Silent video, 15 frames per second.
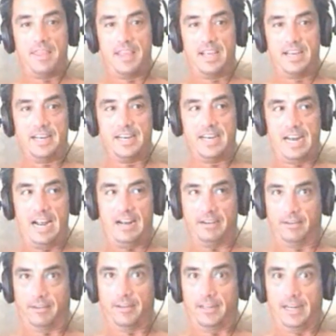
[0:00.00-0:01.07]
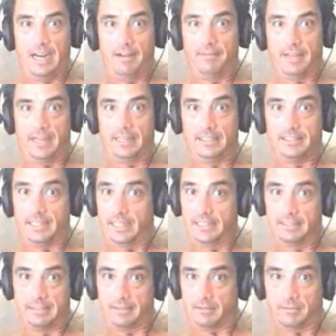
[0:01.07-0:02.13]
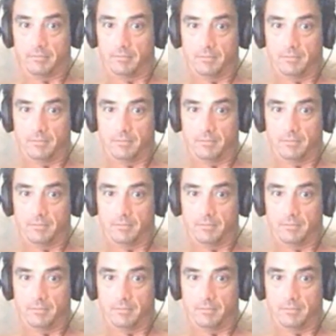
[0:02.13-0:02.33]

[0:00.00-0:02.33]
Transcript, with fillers: then yeah, you're going to have that intense